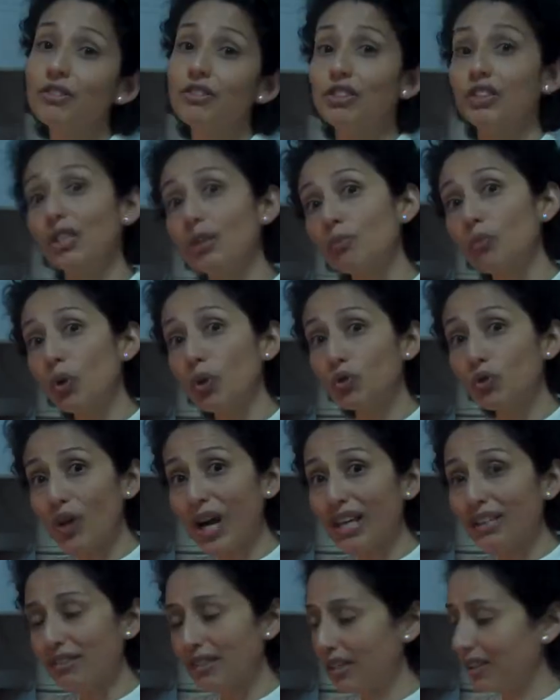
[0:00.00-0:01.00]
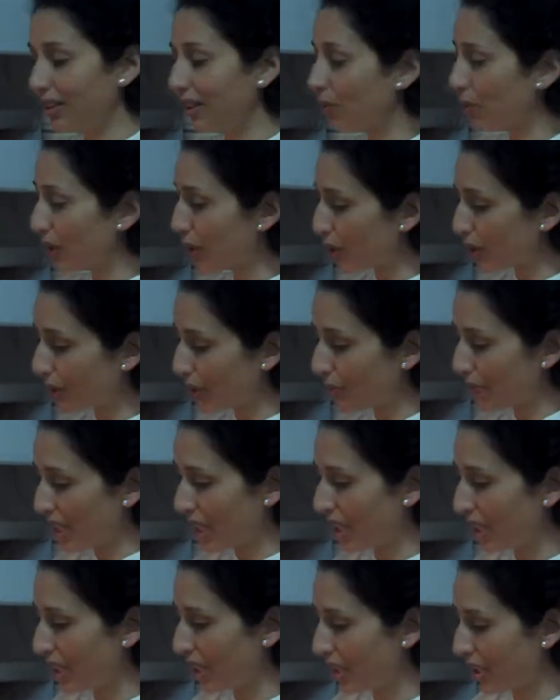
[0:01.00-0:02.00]
simple dressing that we're gonna
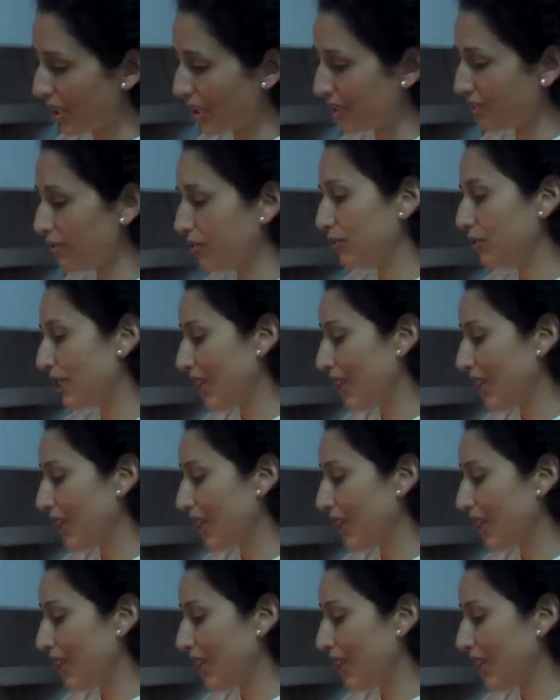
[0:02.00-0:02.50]
make here,